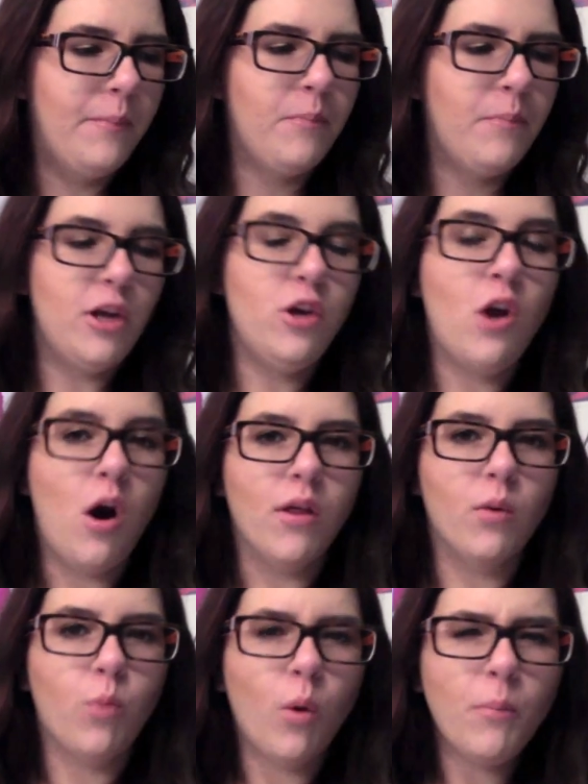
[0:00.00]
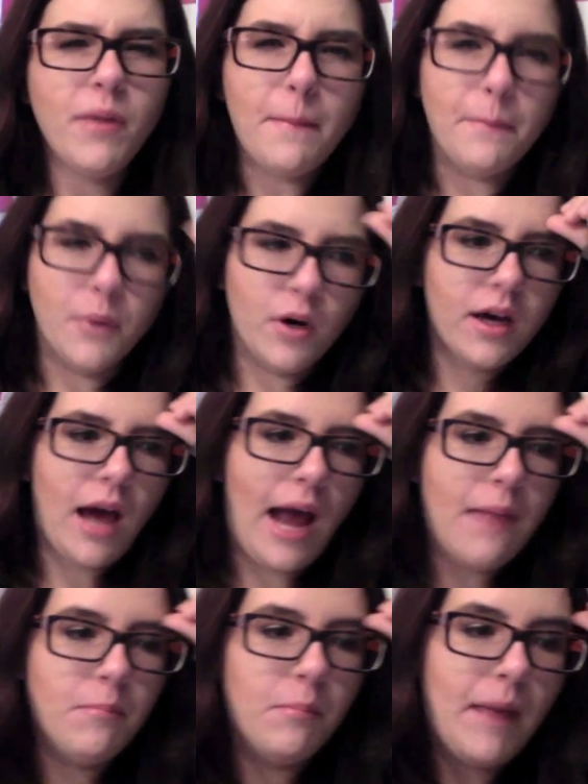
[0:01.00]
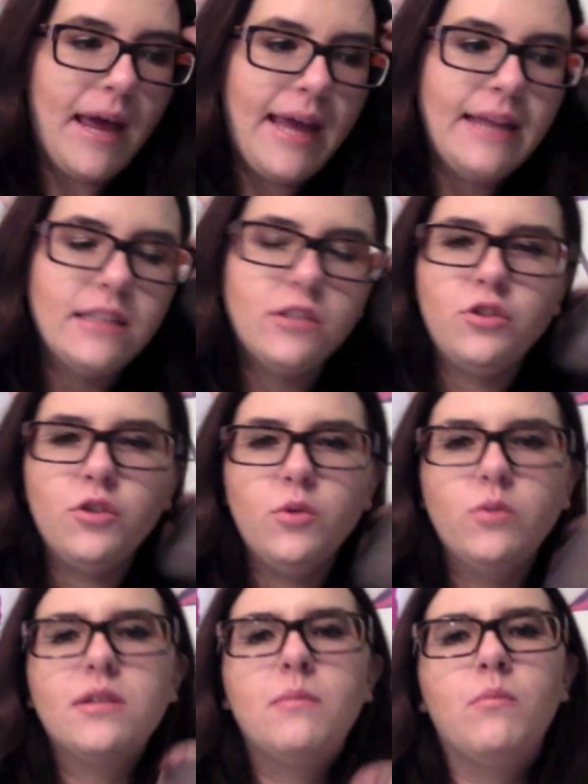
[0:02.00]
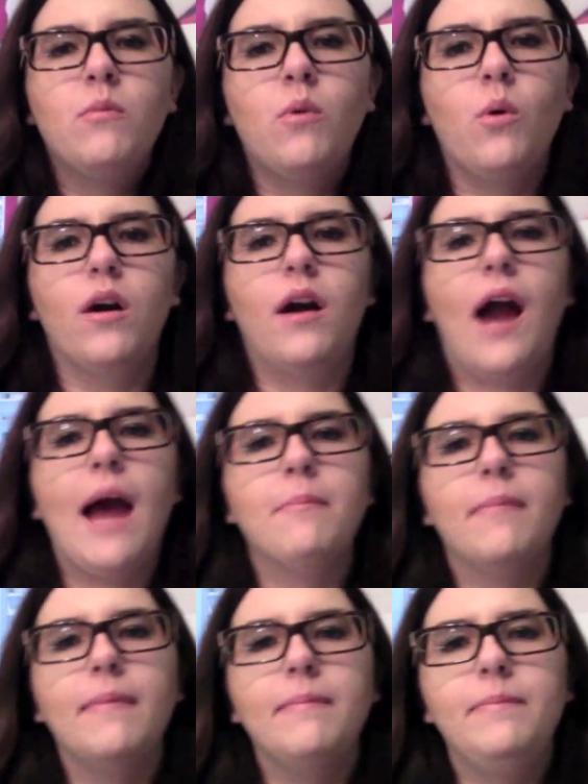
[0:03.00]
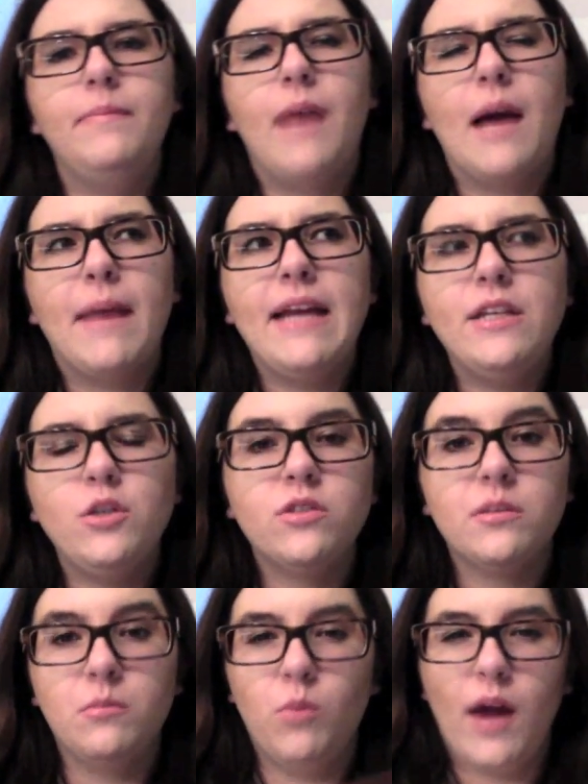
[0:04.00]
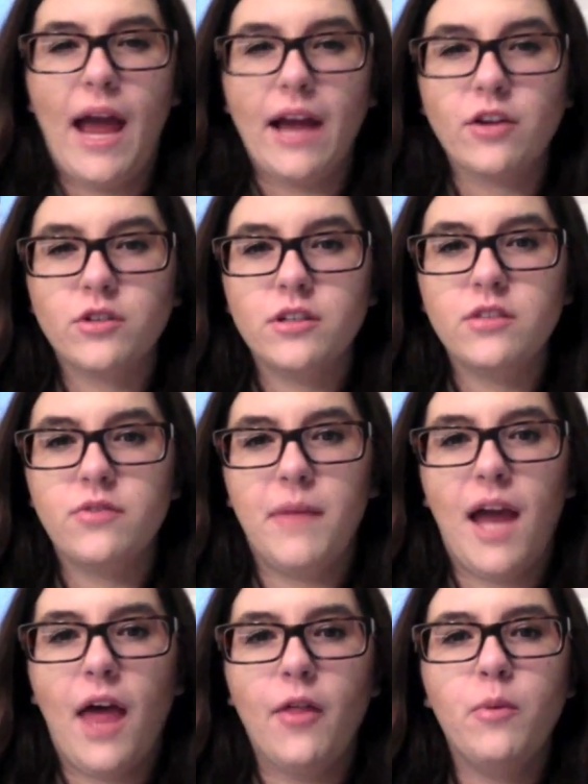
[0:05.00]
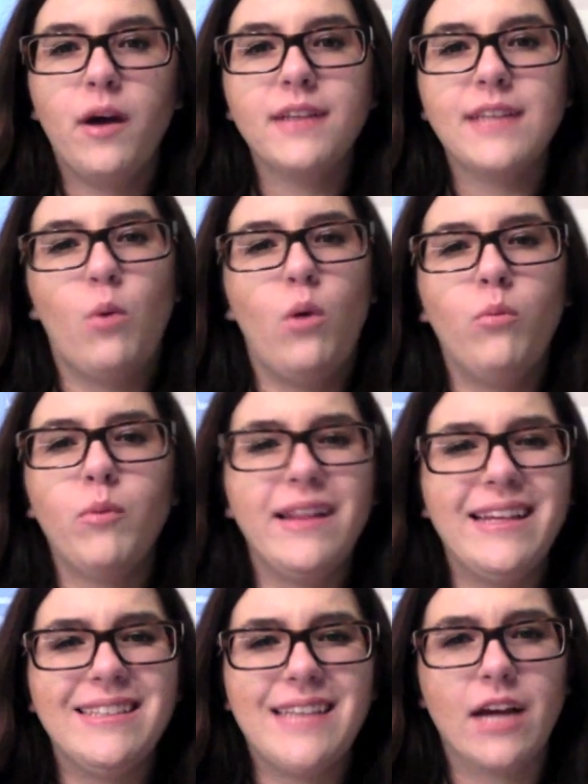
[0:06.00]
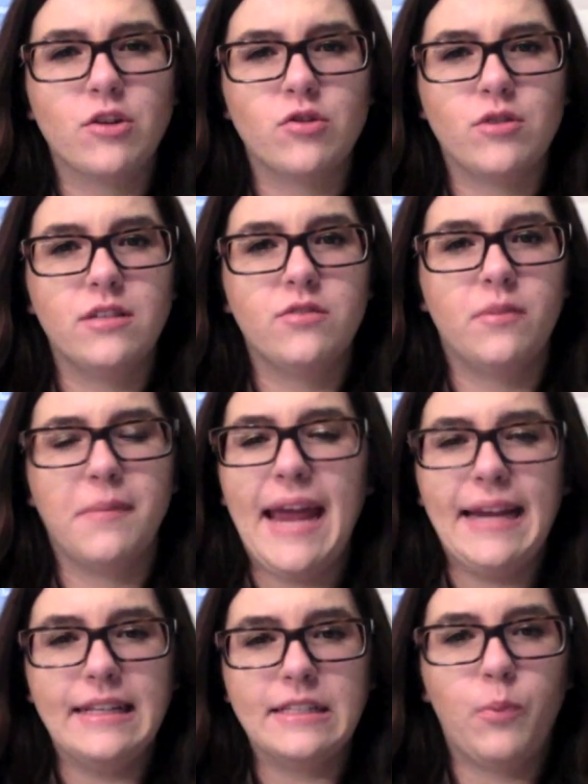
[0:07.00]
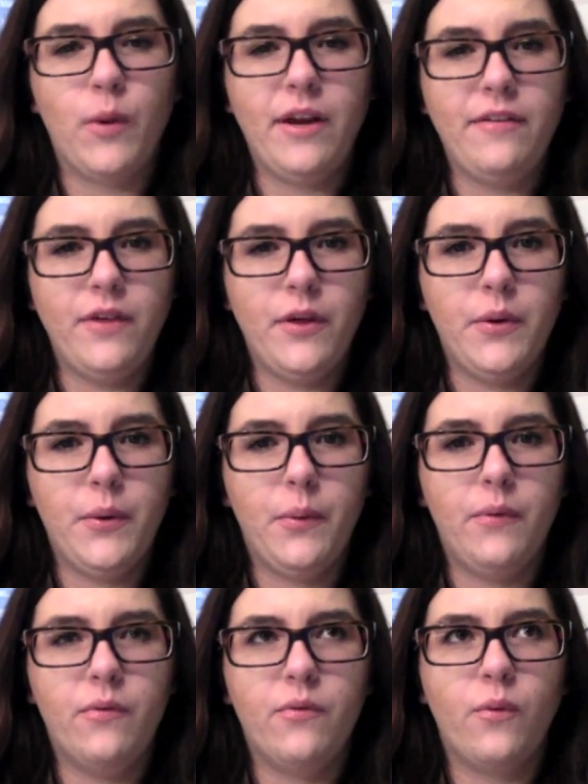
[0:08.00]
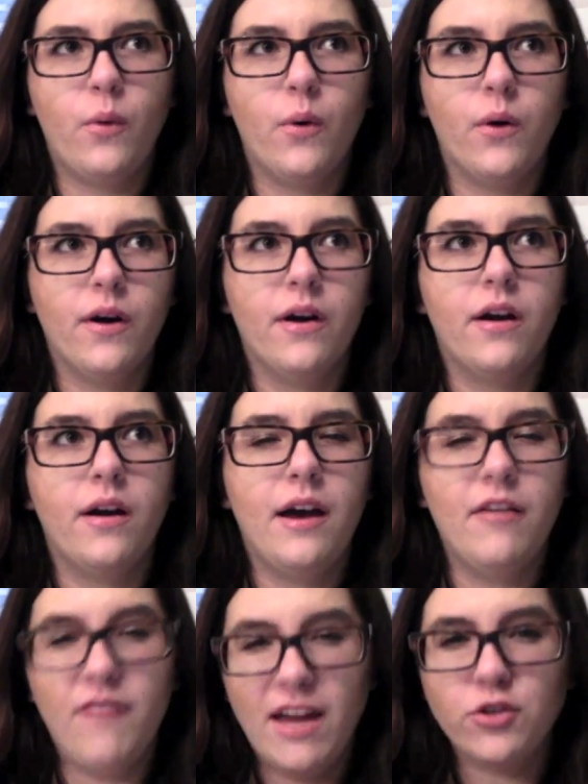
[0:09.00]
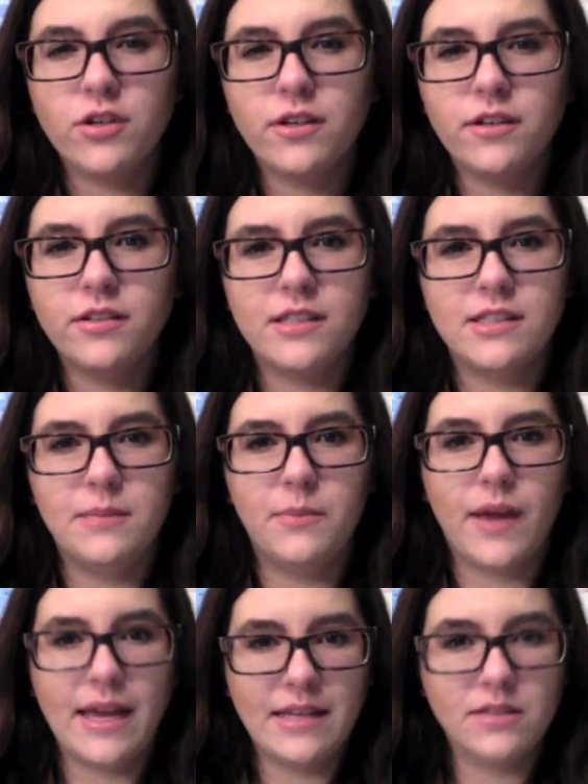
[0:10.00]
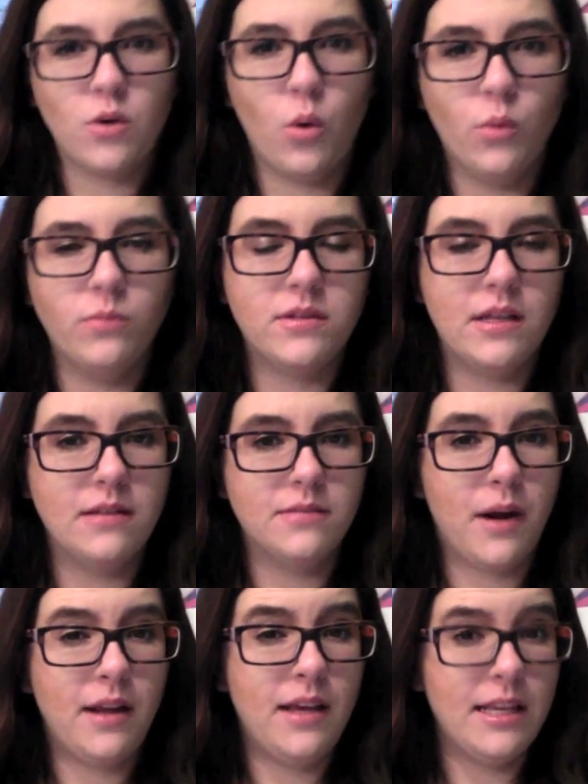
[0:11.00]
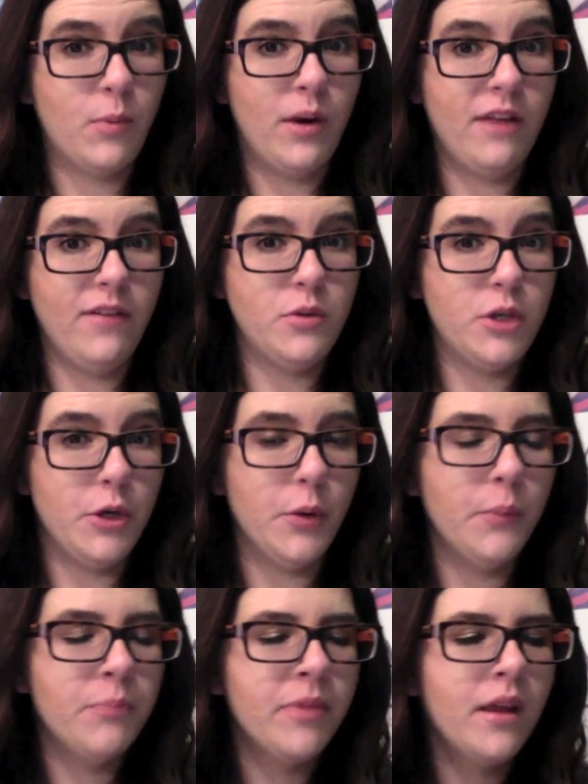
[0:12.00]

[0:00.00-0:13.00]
But no, there won't be a book. I might do some more. I might do some more extras from the other books. I won't release extras from Caden's point of view for Avenger, since the book is told since his point of view too.